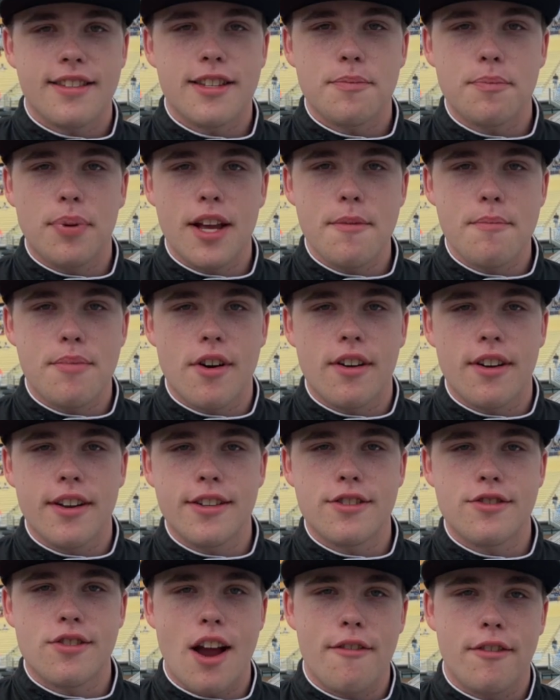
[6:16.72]
is Blaine
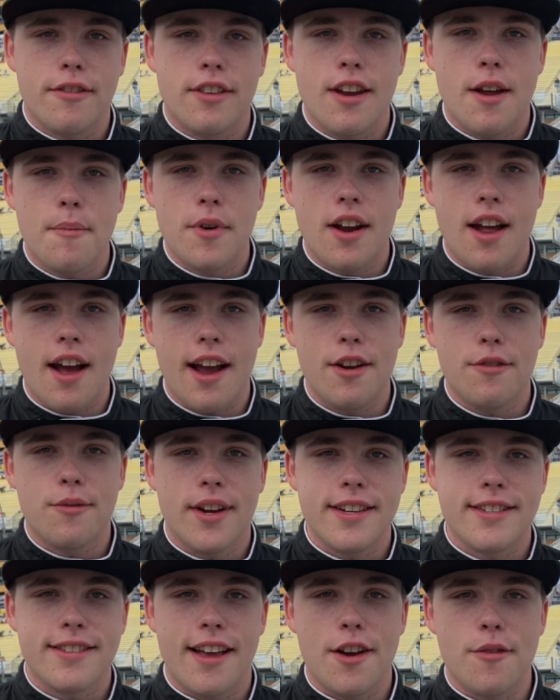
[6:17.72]
Perkins, driver of the number 9
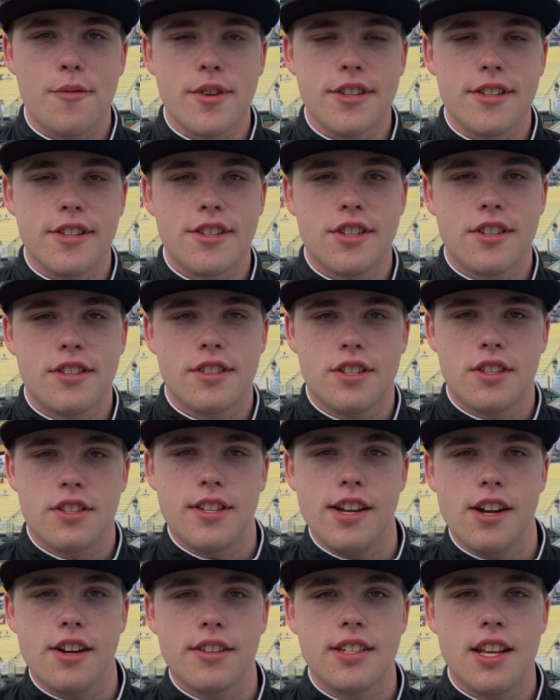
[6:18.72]
Raceline Wheels
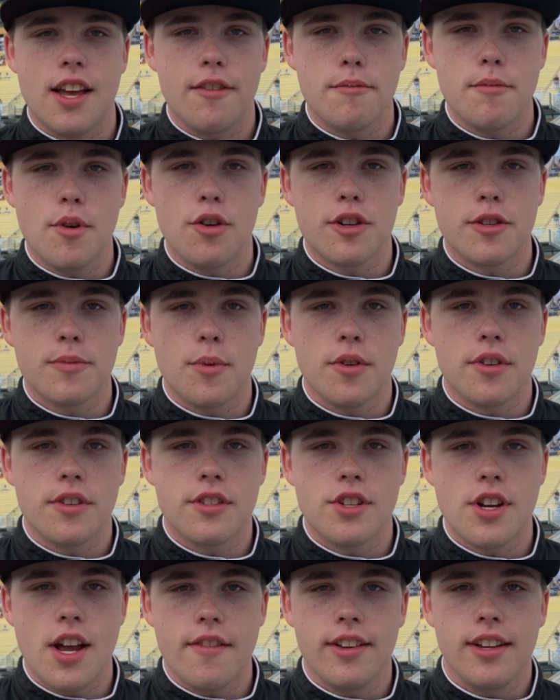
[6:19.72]
CR7
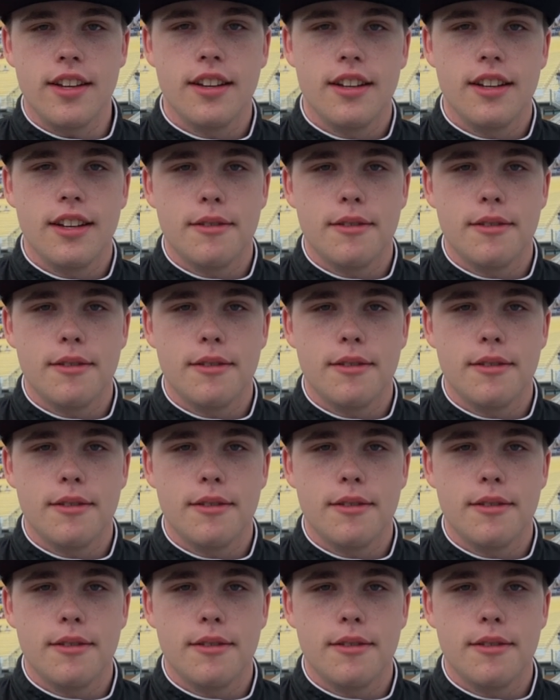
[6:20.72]
Motorsports Chevy.